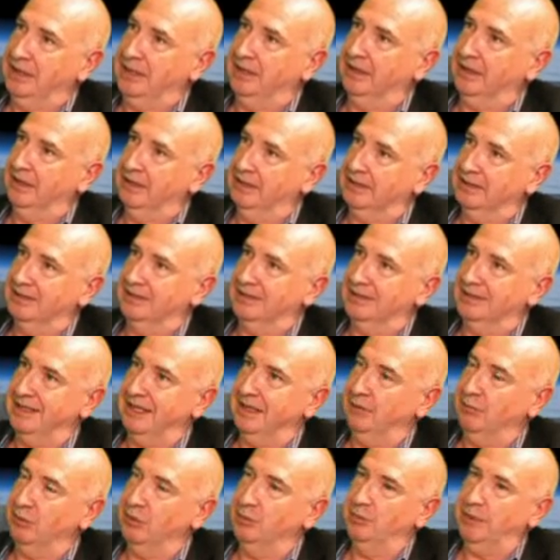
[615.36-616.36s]
because
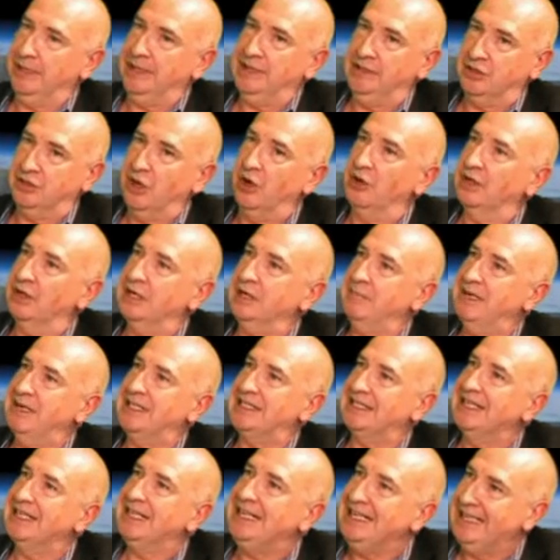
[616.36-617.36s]
it would be totally
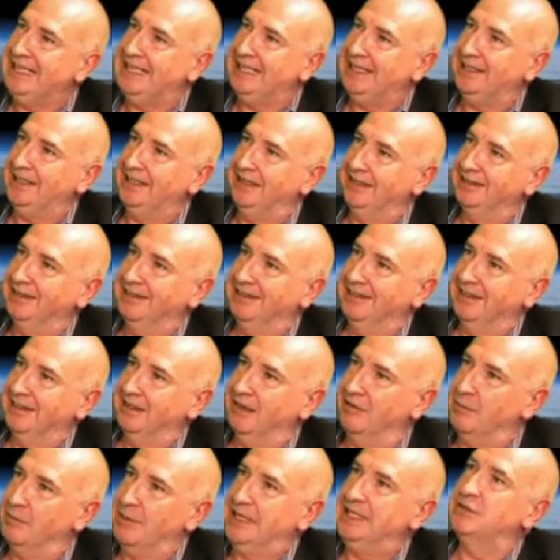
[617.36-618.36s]
misleading
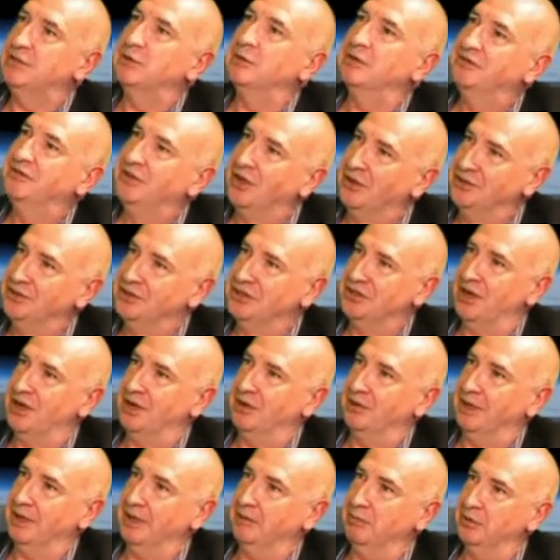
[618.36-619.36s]
of me to have done
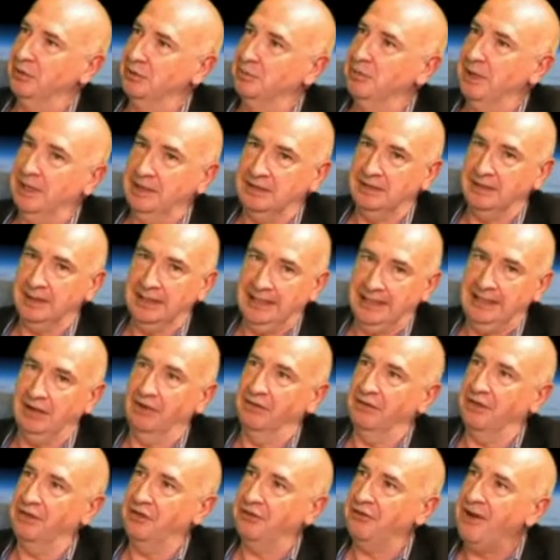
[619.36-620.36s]
so. It would mislead
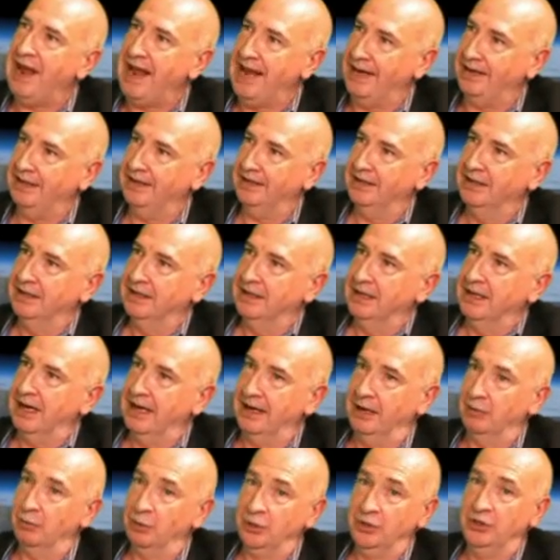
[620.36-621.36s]
on the threat,
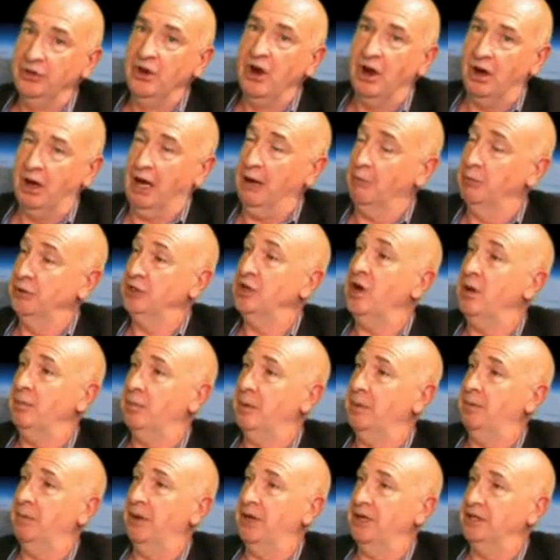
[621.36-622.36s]
and I was
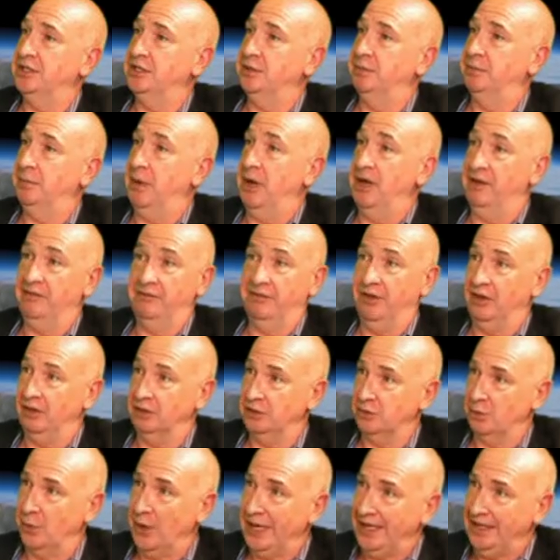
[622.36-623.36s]
not prepared to bear
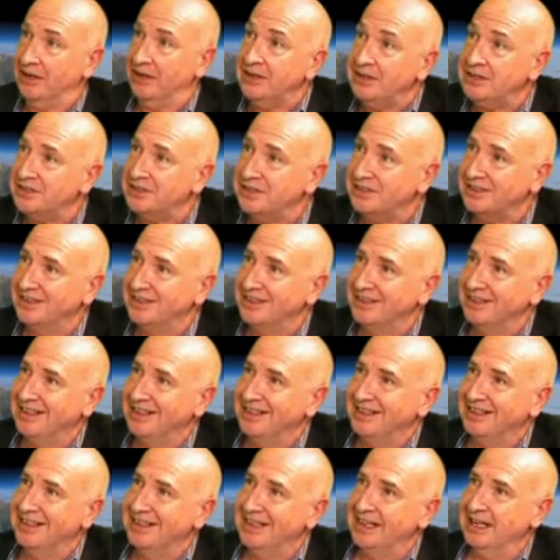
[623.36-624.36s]
false witness.
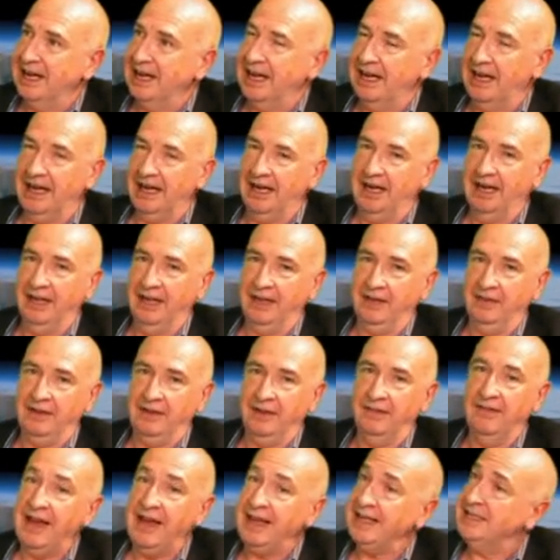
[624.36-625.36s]

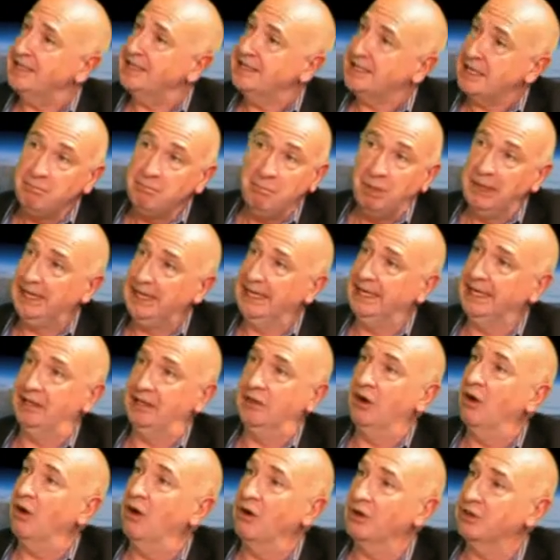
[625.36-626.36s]
And that is simply in
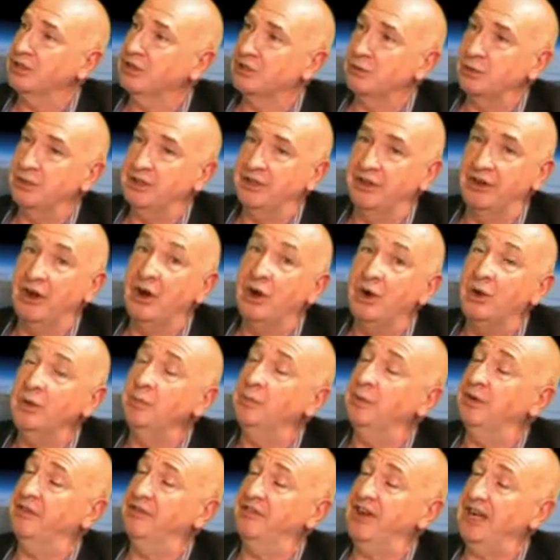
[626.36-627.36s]
accordance with their
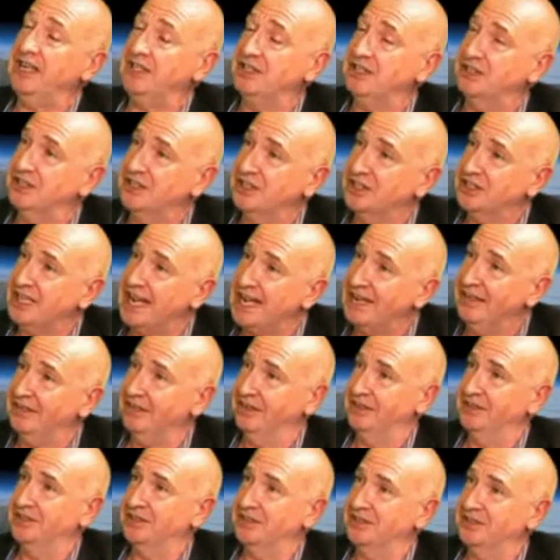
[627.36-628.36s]
own professional
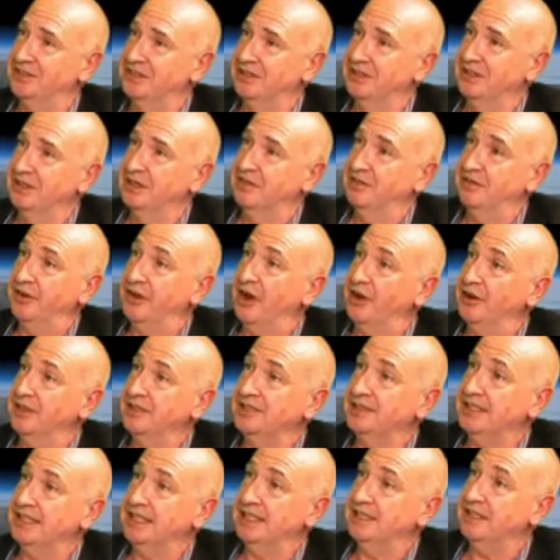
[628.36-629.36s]
standards for
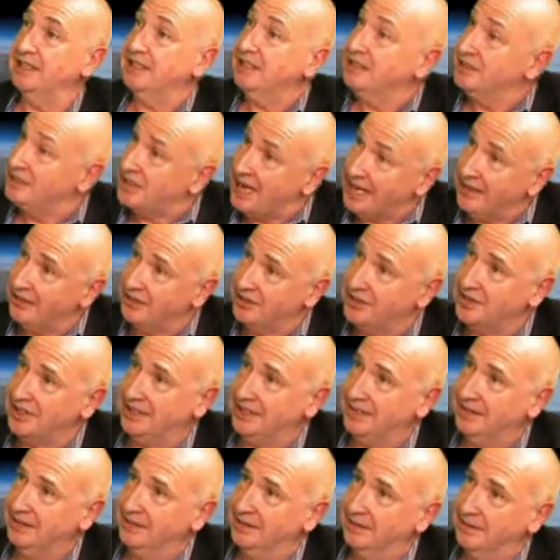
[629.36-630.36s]
honesty and
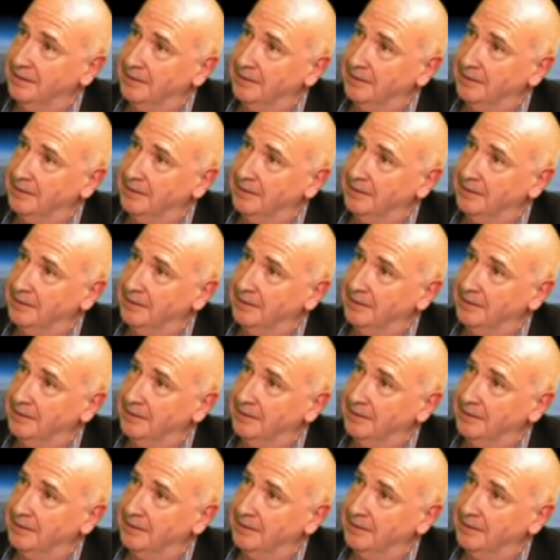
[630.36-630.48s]
integrity.